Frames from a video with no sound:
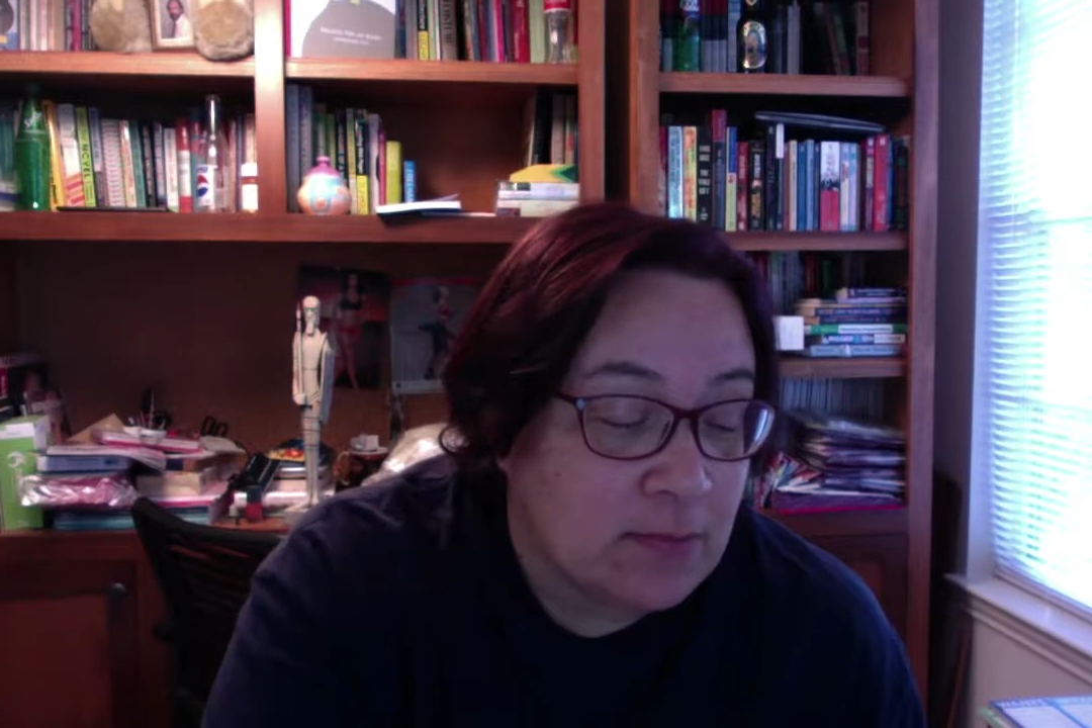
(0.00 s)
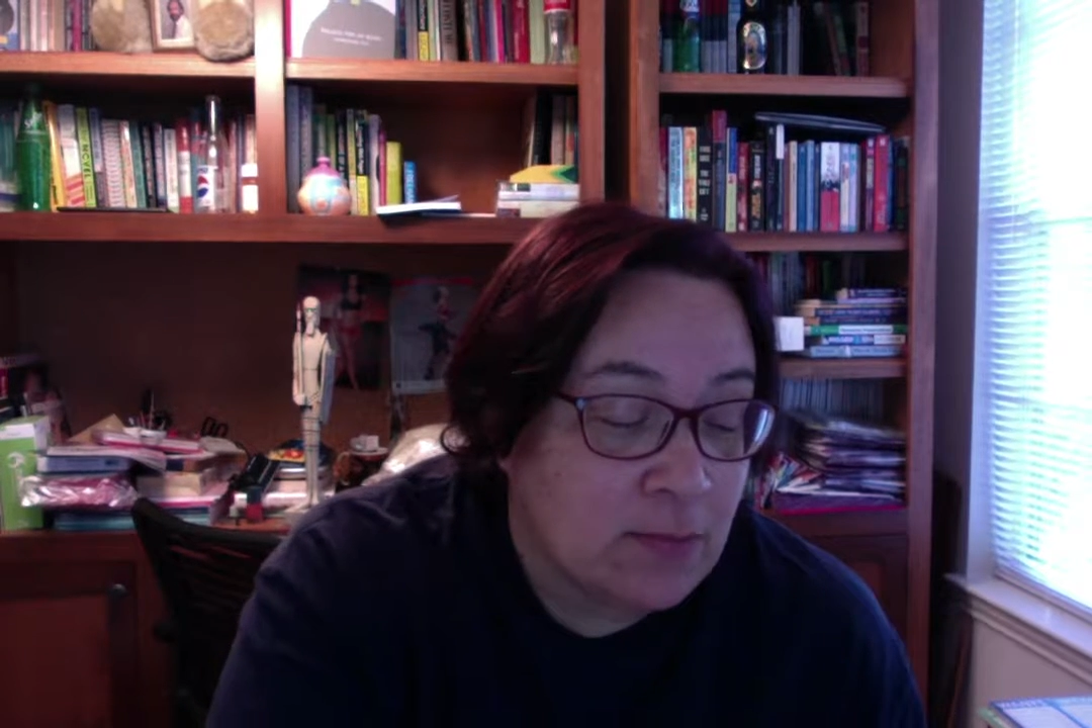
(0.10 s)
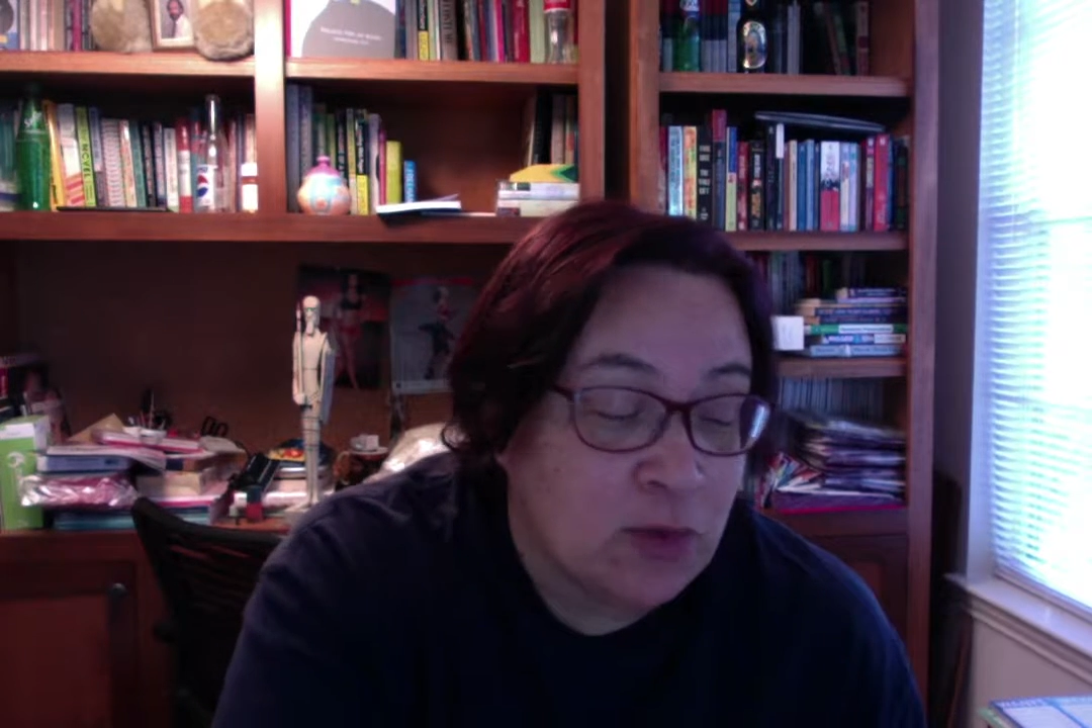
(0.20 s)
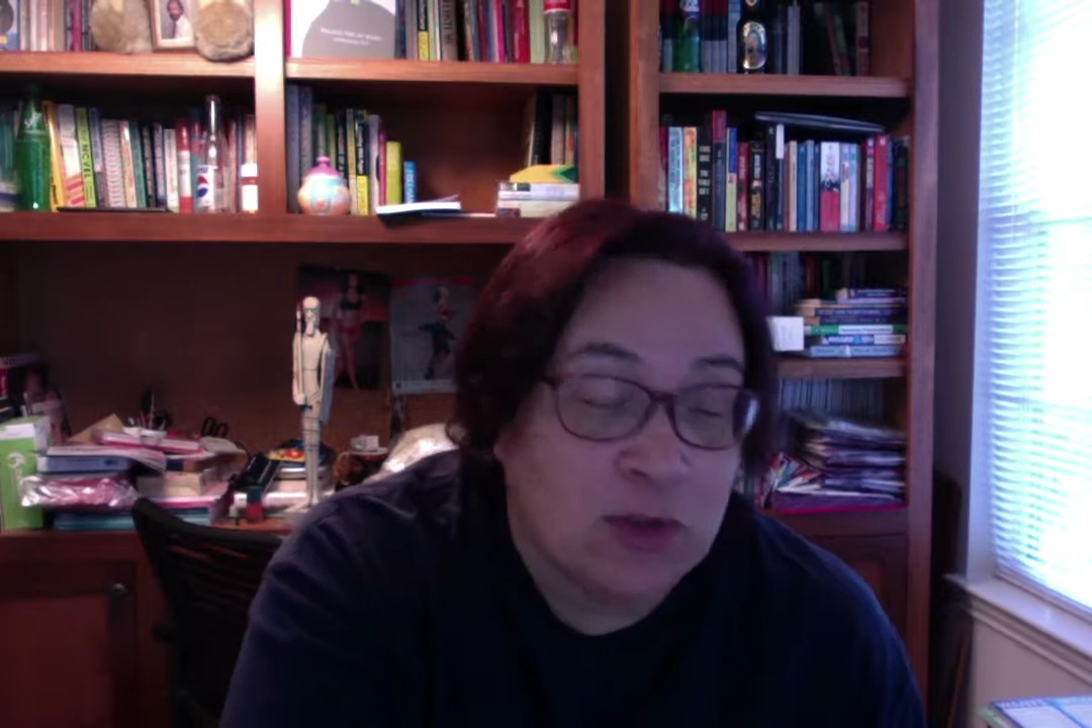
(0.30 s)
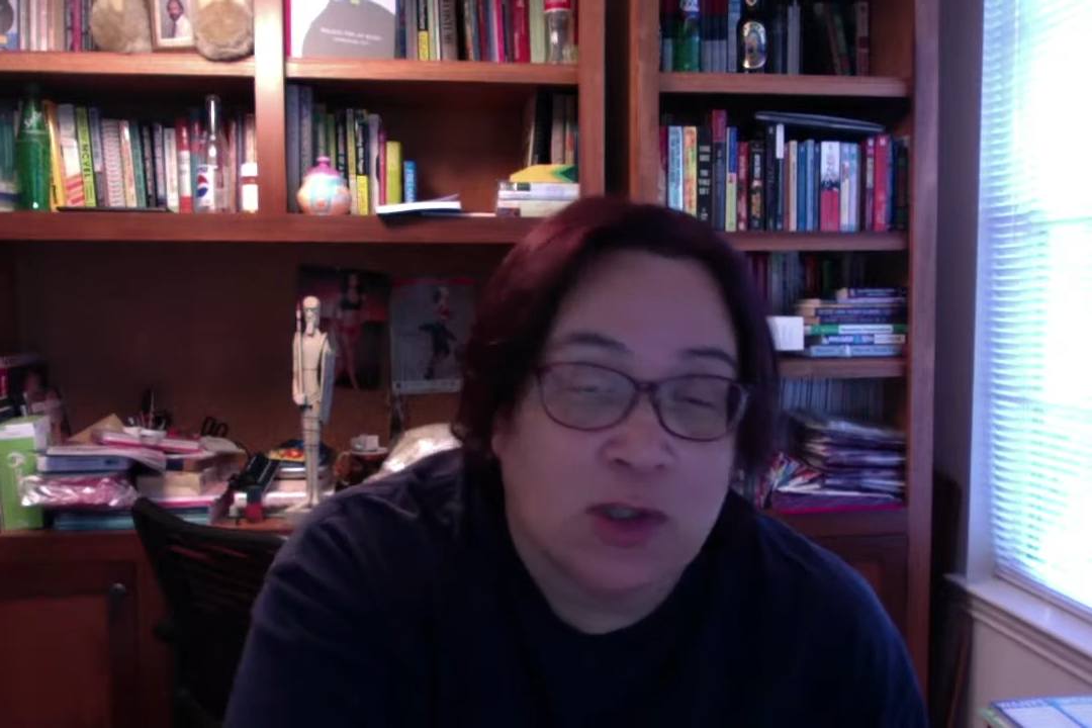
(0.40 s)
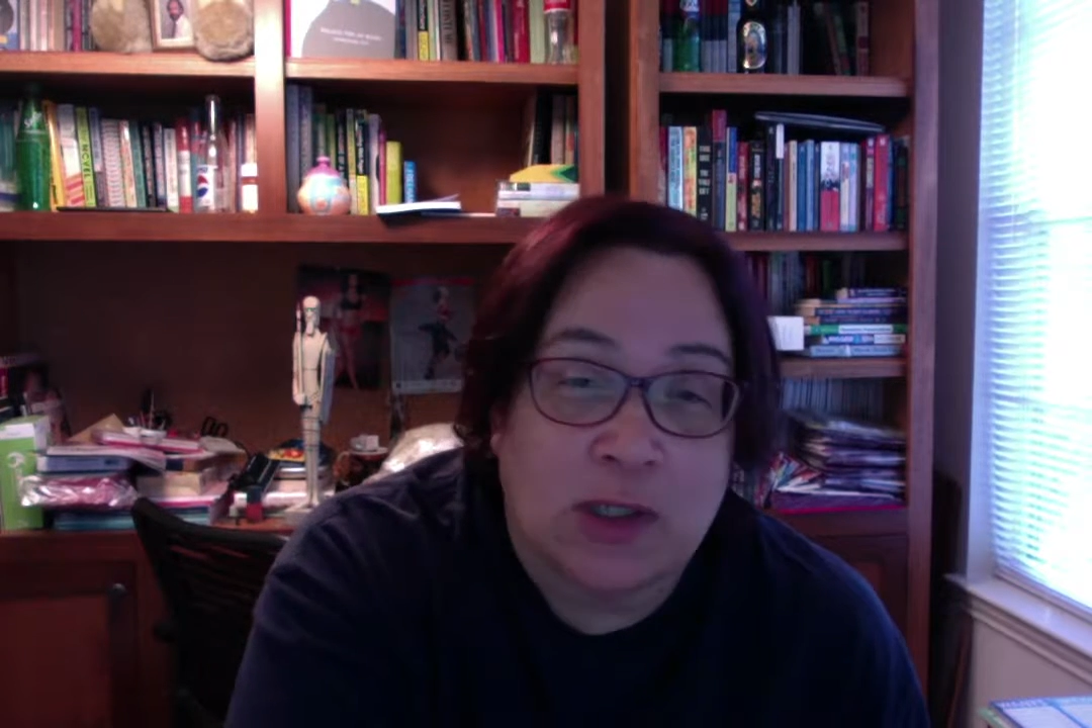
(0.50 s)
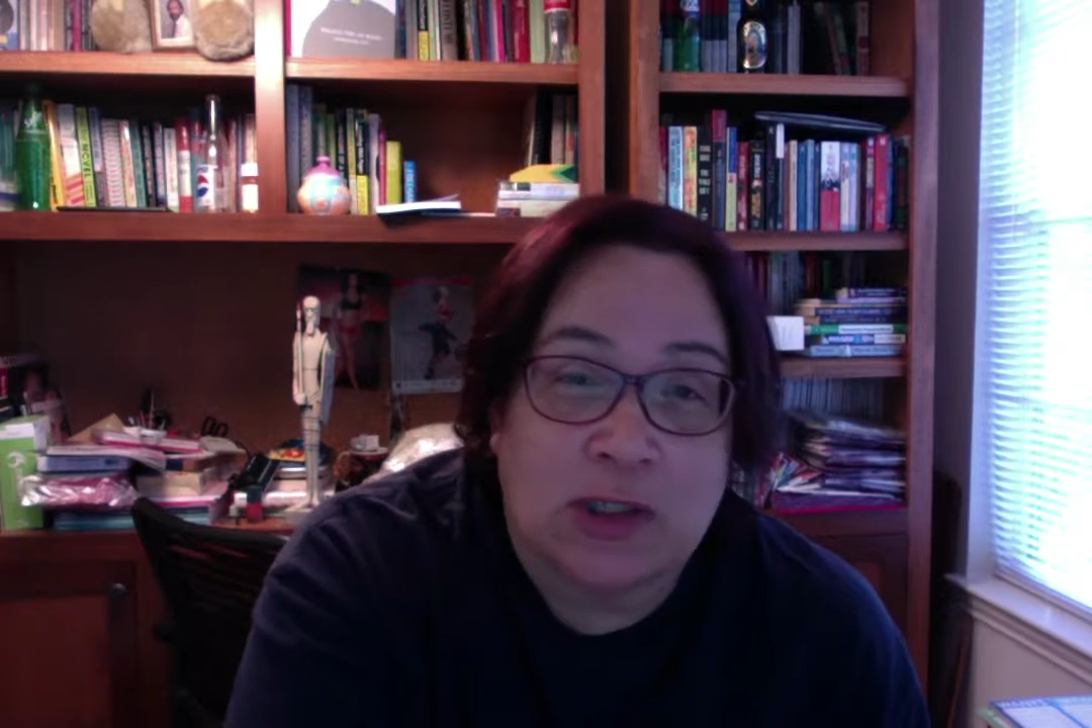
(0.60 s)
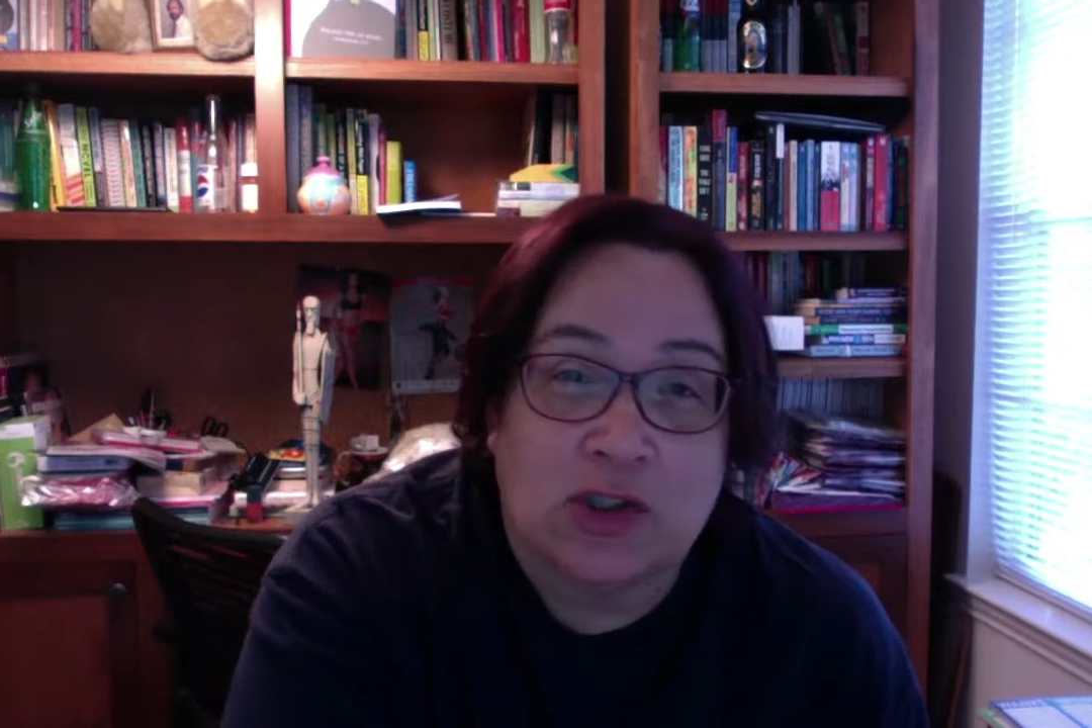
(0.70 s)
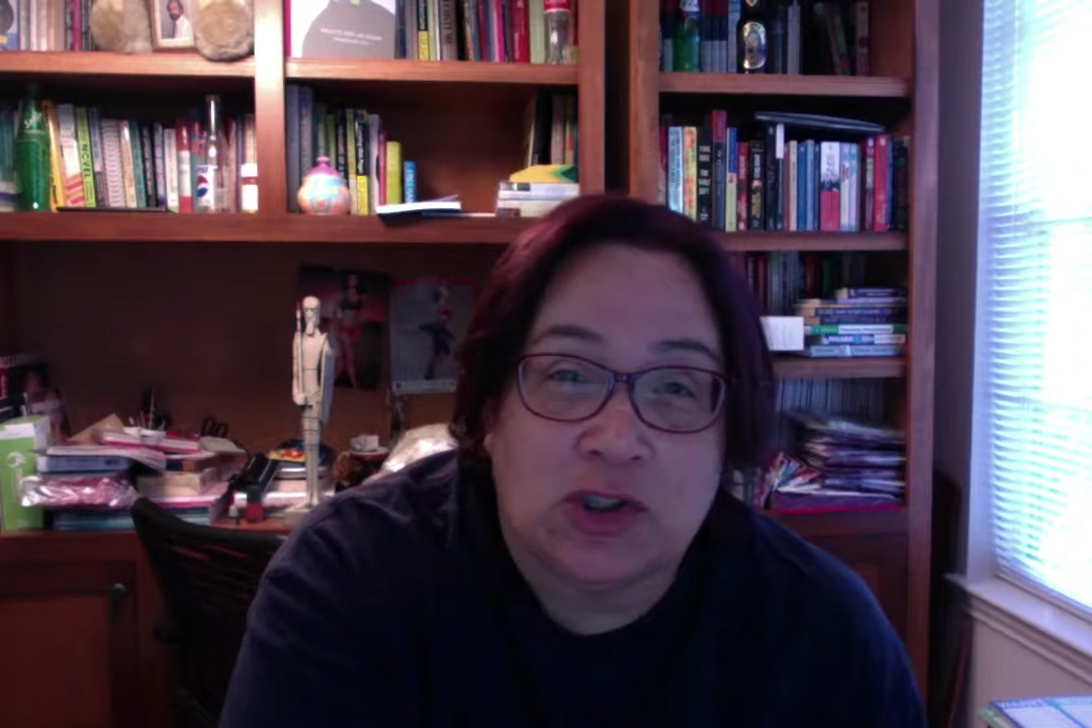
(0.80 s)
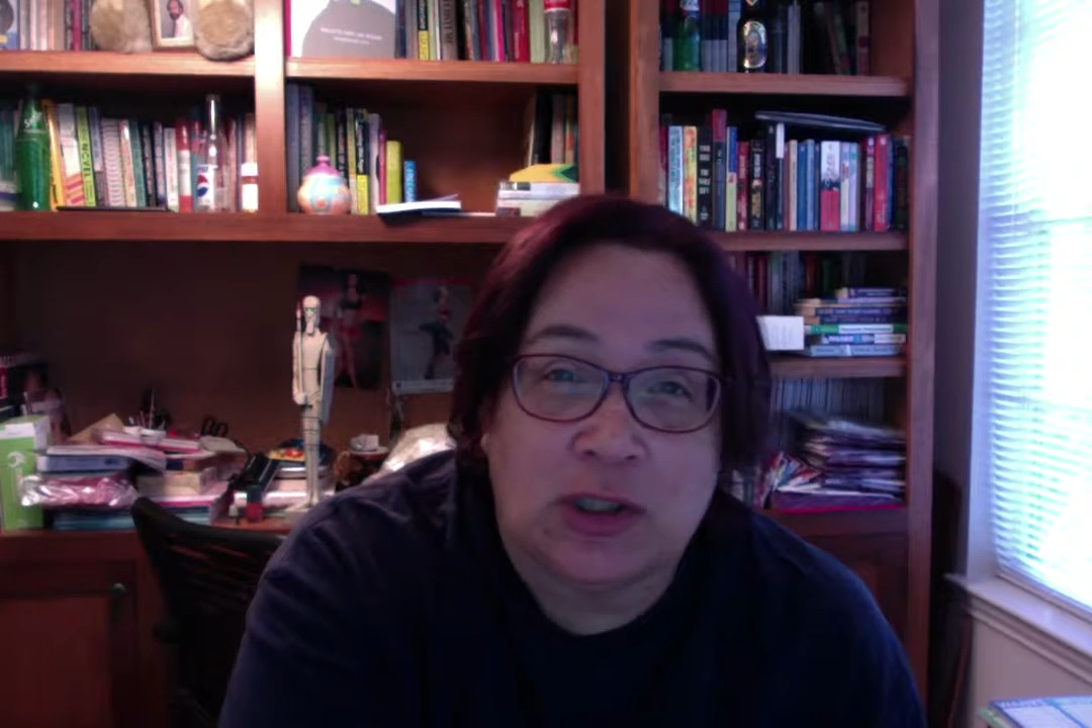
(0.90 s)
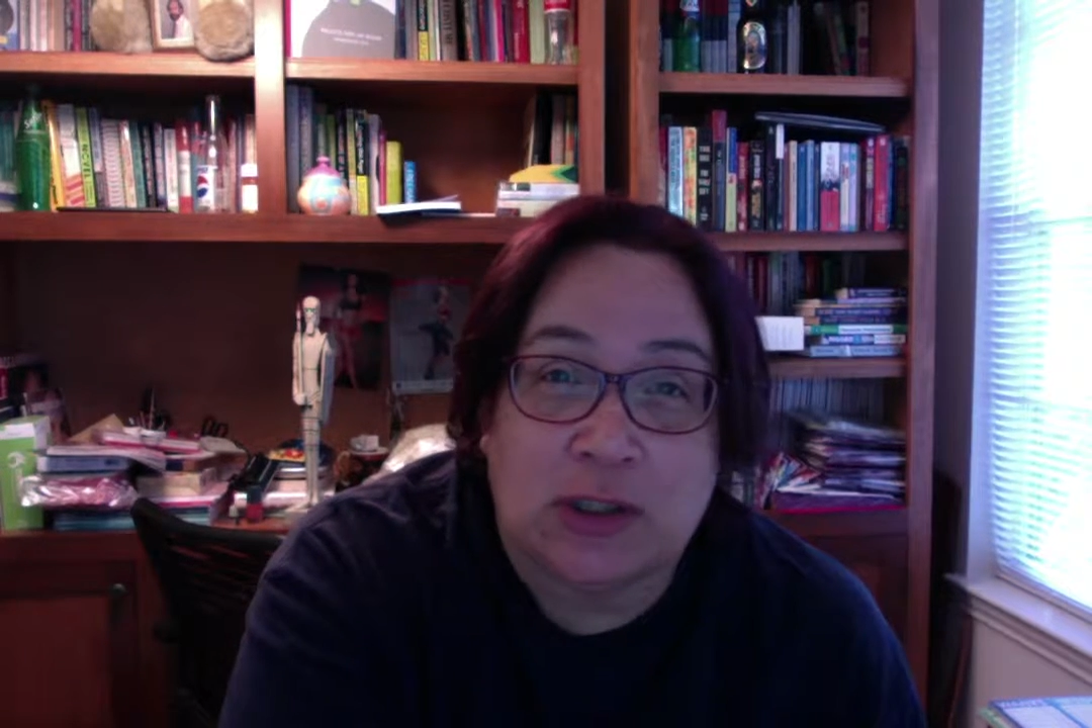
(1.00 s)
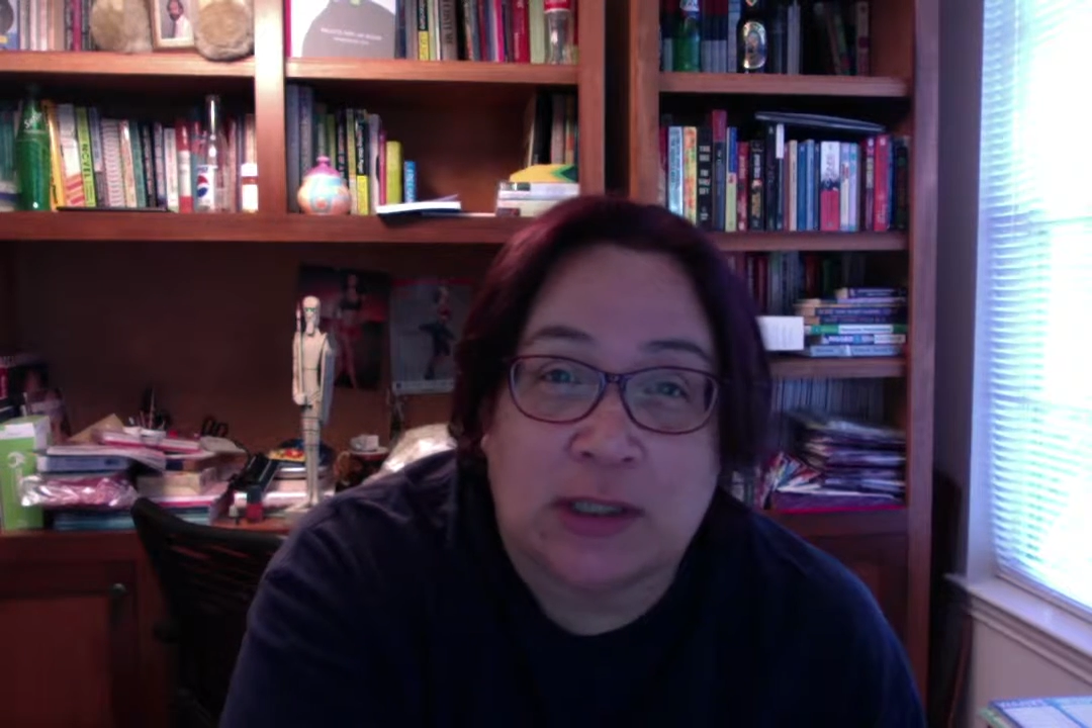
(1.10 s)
more tongue-in-cheek